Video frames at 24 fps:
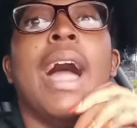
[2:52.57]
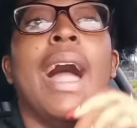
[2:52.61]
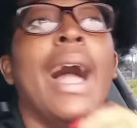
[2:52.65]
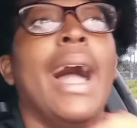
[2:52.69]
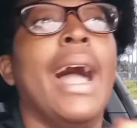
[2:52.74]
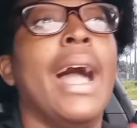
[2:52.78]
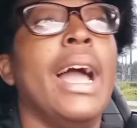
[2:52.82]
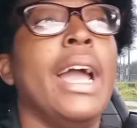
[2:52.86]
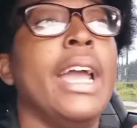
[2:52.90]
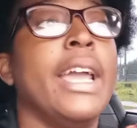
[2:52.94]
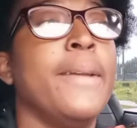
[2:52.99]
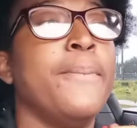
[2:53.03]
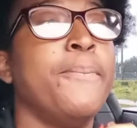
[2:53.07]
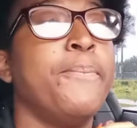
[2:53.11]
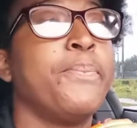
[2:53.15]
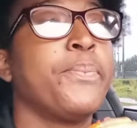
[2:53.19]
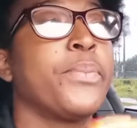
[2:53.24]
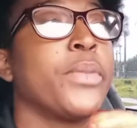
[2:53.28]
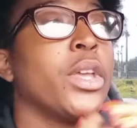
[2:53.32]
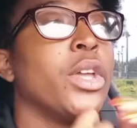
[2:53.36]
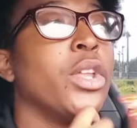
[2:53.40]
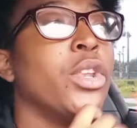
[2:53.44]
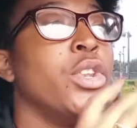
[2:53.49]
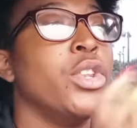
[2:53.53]
I
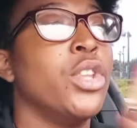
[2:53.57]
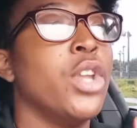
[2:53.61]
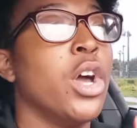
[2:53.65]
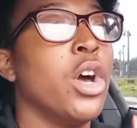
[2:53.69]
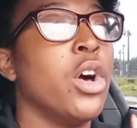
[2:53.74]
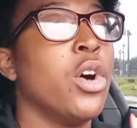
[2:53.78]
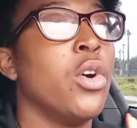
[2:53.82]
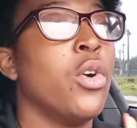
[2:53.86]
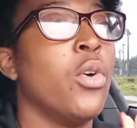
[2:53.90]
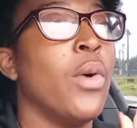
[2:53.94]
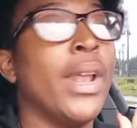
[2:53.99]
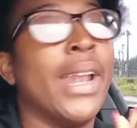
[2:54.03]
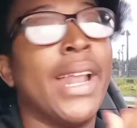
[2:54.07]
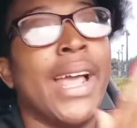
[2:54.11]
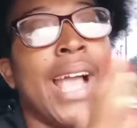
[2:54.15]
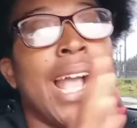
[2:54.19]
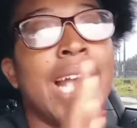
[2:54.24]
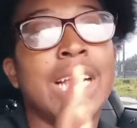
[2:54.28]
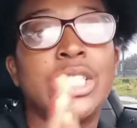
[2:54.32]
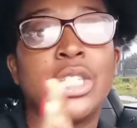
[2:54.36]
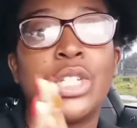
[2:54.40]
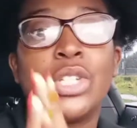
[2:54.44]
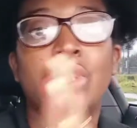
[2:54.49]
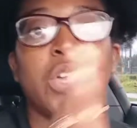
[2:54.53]
know, and I
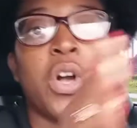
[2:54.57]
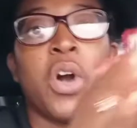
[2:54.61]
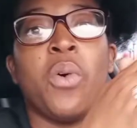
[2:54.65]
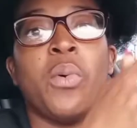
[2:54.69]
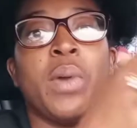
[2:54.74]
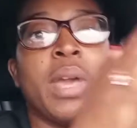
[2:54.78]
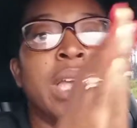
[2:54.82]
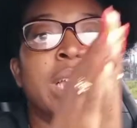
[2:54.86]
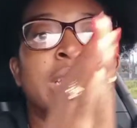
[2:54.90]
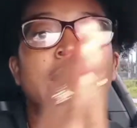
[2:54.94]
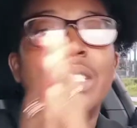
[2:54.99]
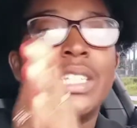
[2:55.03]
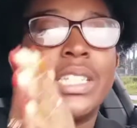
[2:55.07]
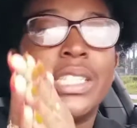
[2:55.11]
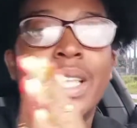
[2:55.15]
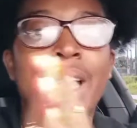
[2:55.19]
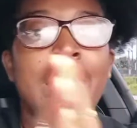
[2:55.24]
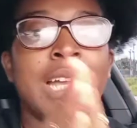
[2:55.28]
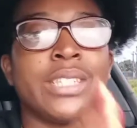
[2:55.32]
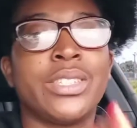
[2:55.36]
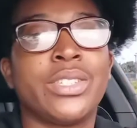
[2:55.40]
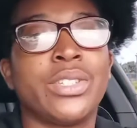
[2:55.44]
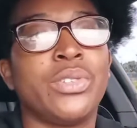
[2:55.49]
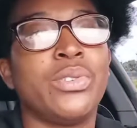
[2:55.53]
had to go into
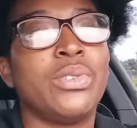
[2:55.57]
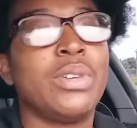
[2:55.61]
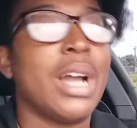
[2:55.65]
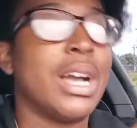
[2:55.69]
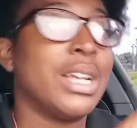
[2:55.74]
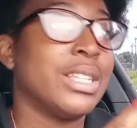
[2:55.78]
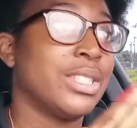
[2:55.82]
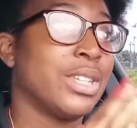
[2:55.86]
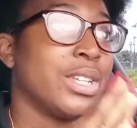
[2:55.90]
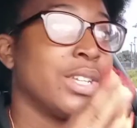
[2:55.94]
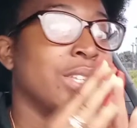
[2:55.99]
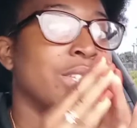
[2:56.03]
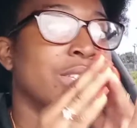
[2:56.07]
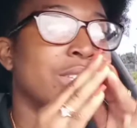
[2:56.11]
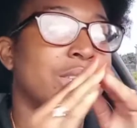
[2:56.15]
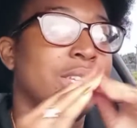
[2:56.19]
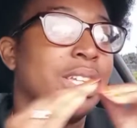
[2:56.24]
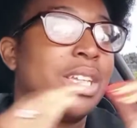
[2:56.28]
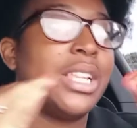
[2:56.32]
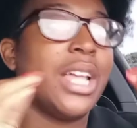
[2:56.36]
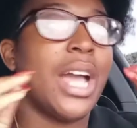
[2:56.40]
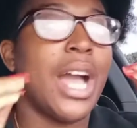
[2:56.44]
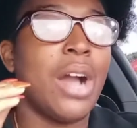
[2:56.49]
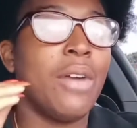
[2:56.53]
that so you guys can
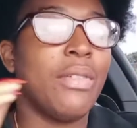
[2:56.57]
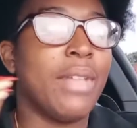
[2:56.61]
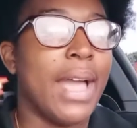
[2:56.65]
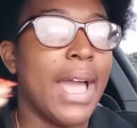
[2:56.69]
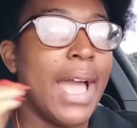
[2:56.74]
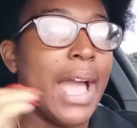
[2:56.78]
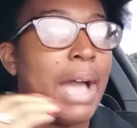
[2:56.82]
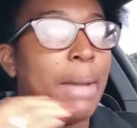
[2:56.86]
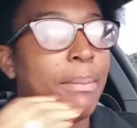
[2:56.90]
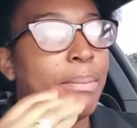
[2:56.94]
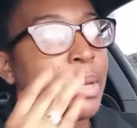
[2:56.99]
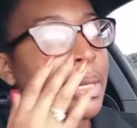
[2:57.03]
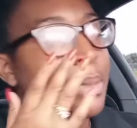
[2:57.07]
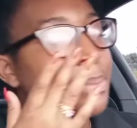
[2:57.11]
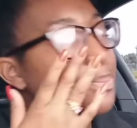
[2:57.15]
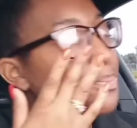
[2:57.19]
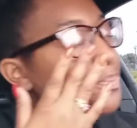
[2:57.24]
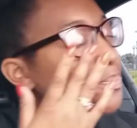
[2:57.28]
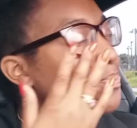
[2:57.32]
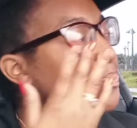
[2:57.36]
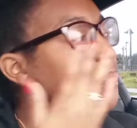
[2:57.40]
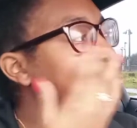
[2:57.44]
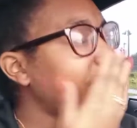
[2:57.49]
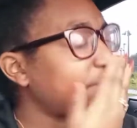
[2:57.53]
see how that
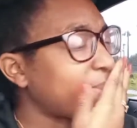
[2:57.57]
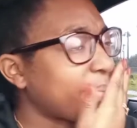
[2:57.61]
happened